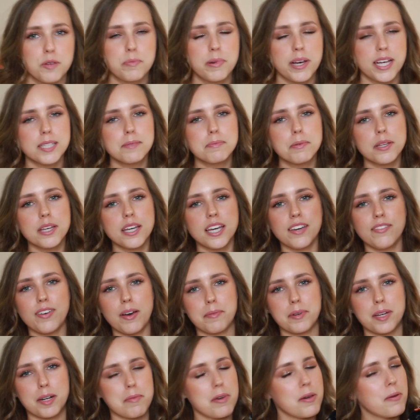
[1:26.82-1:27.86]
You best believe
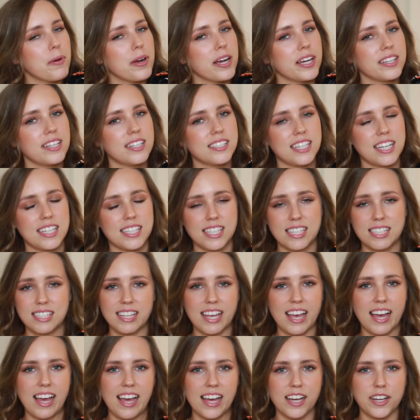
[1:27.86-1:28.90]
I'm gonna be wearing this as a
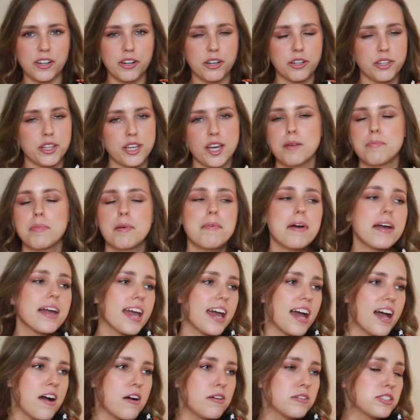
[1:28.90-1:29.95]
set and curling up on my
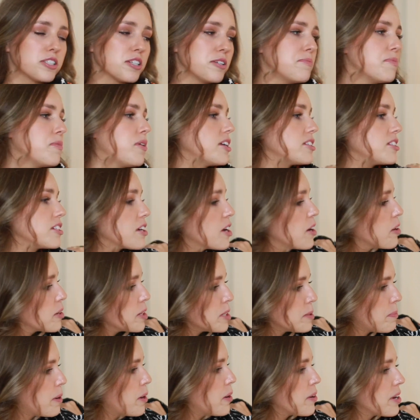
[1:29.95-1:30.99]
couch and watching
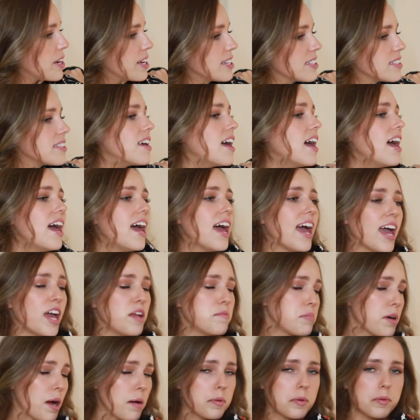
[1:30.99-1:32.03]
Hocus Pocus
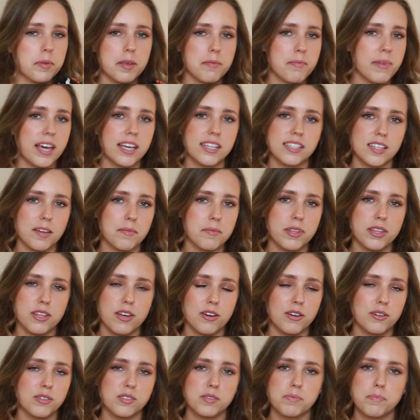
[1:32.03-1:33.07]
and probably make some of
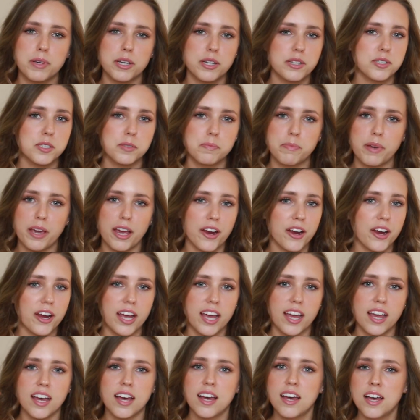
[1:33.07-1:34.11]
those
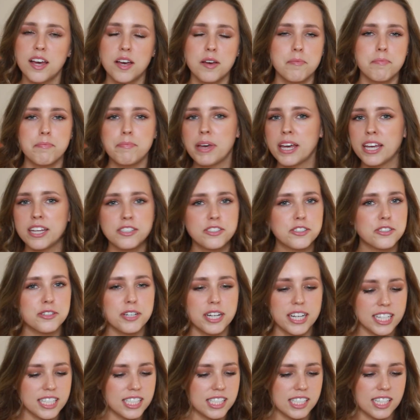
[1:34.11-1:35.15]
Pillsbury,
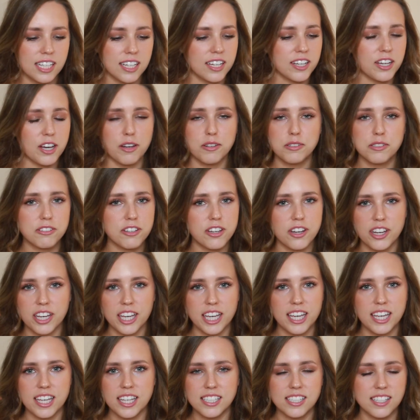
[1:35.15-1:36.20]
Pinterest ghost
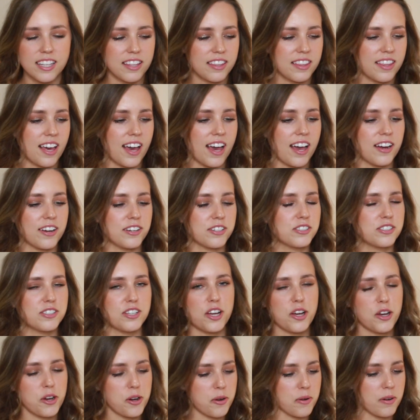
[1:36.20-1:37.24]
cookies that are
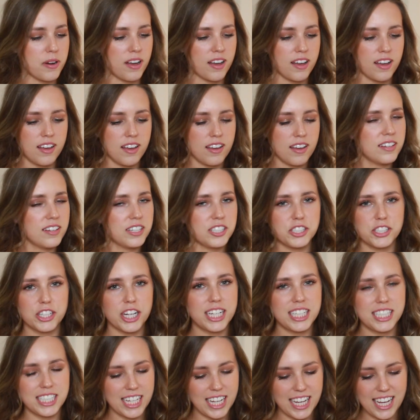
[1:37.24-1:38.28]
so
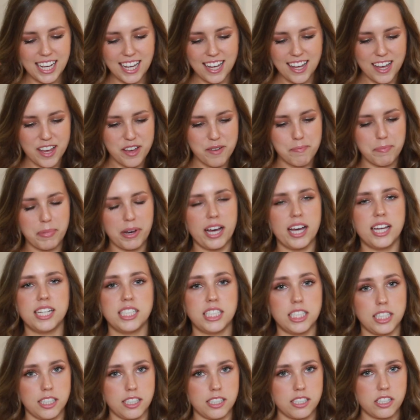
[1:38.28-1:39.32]
trendy
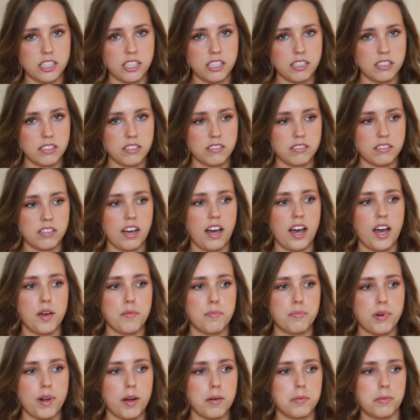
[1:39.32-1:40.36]
but delicious. I
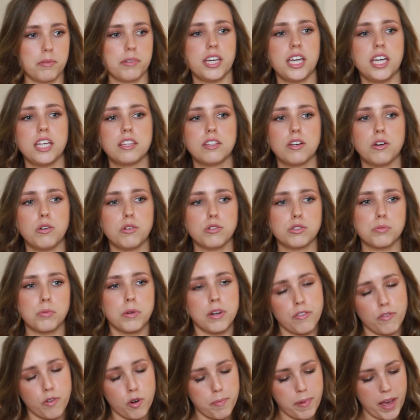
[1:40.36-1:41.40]
probably eat the whole
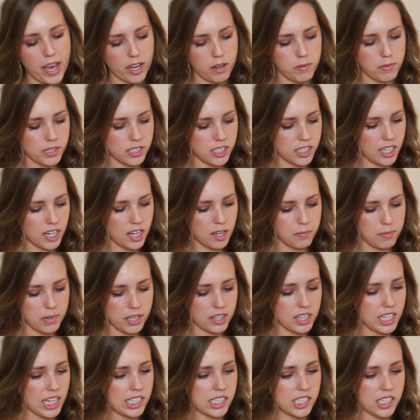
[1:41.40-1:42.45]
twenty-four pack in one sitting,
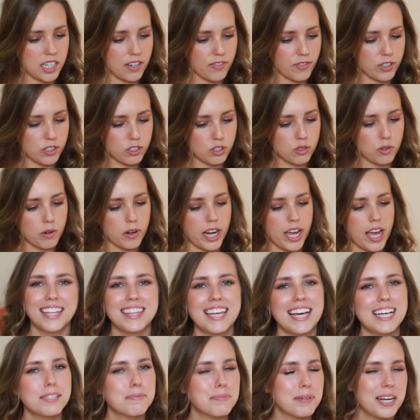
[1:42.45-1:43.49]
but that's a different story. And
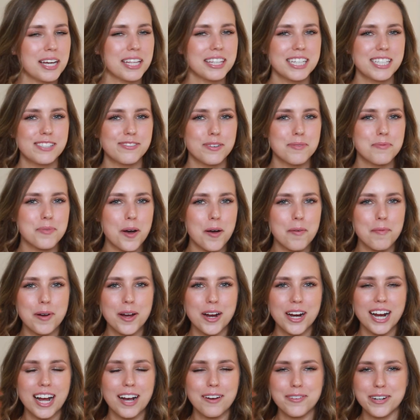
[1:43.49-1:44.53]
last but not least from
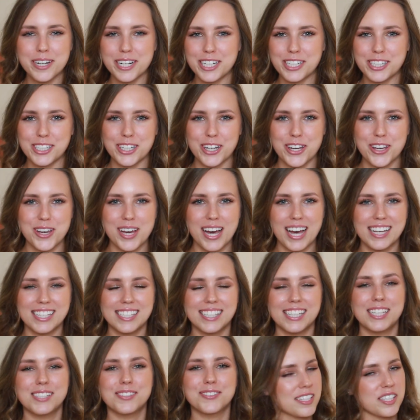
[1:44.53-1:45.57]
Walmart, I wanted to show you
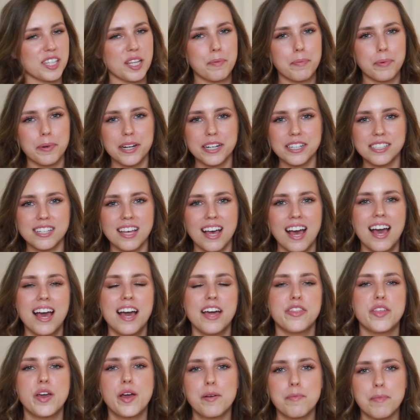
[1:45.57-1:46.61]
guys these slippers.
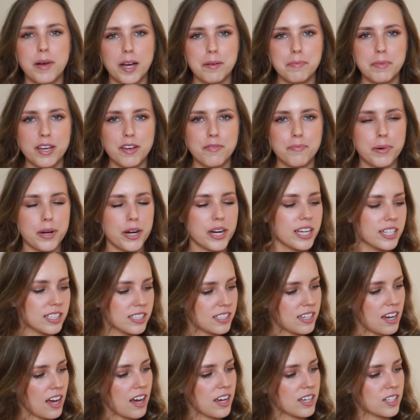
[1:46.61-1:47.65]
They remind me of
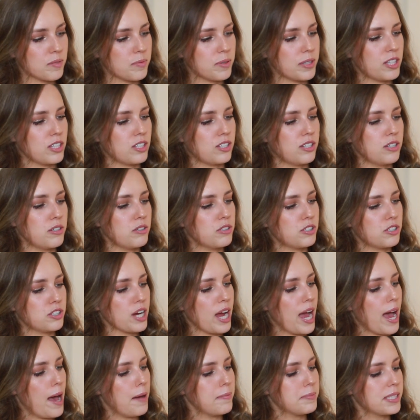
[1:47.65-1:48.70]
Birkenstocks with the two
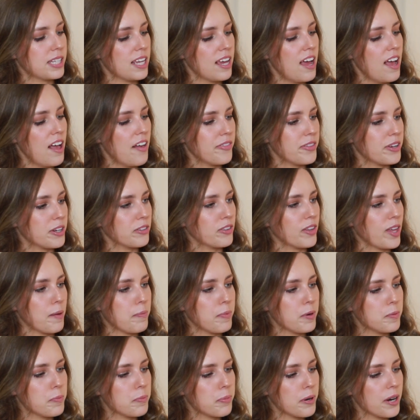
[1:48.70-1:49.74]
straps. They're
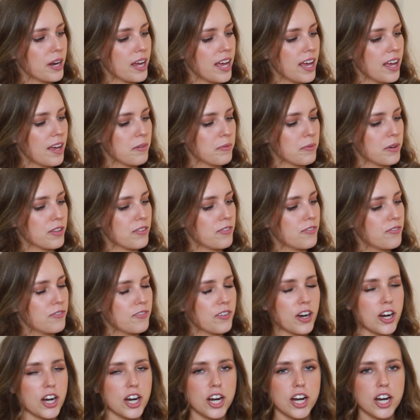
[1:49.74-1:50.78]
leopard print with
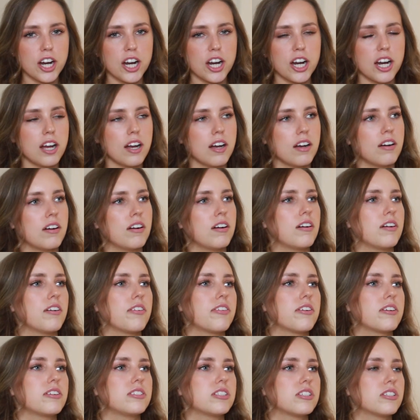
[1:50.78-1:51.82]
fur. Oh,
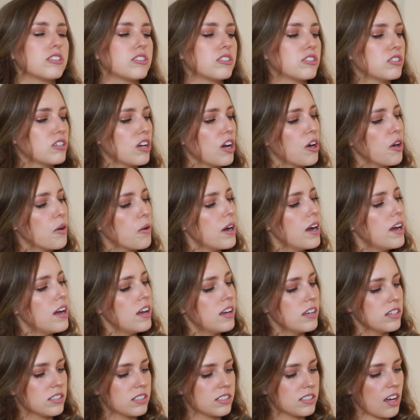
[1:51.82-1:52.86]
they're just so
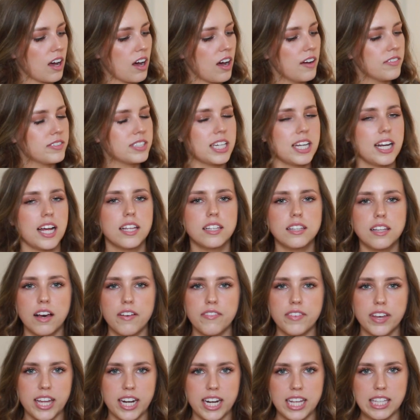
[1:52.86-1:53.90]
soft and I
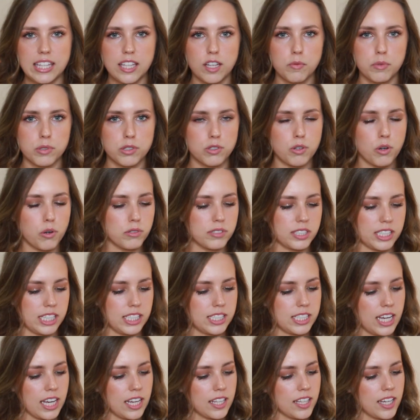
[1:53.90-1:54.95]
love anything with gold
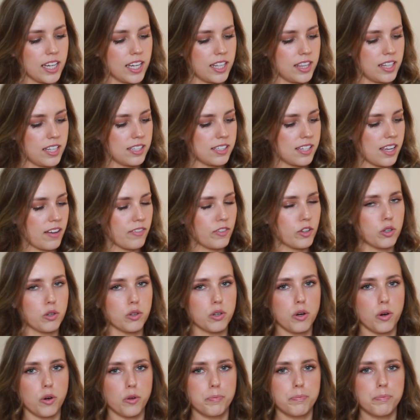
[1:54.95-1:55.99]
detailing, and these have little
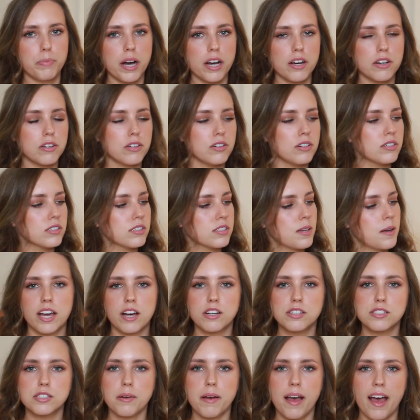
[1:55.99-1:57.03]
gold buckles. They
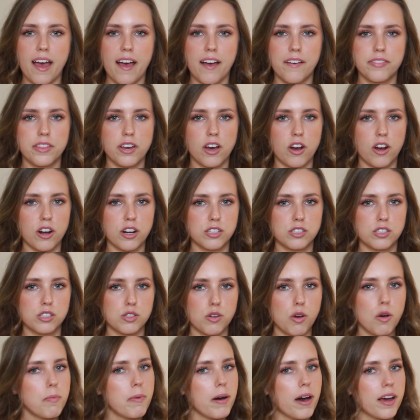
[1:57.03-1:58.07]
also have the hard
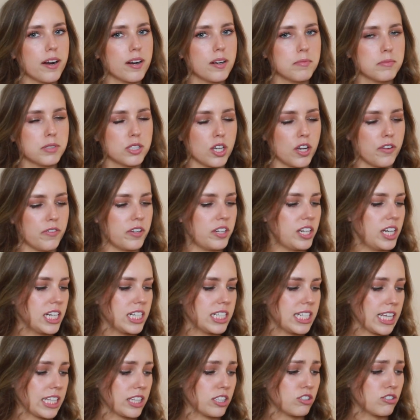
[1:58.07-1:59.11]
sole bottom, so if you need
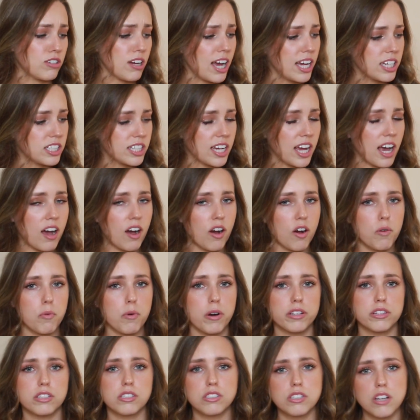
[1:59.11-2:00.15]
to take the trash out,
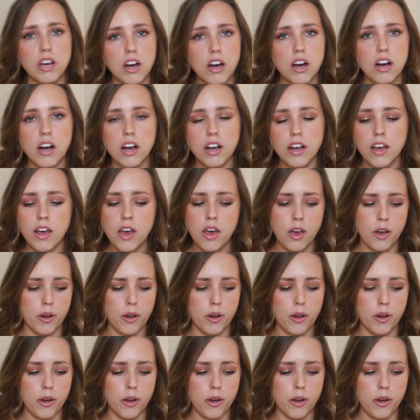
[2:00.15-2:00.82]
walk the dog,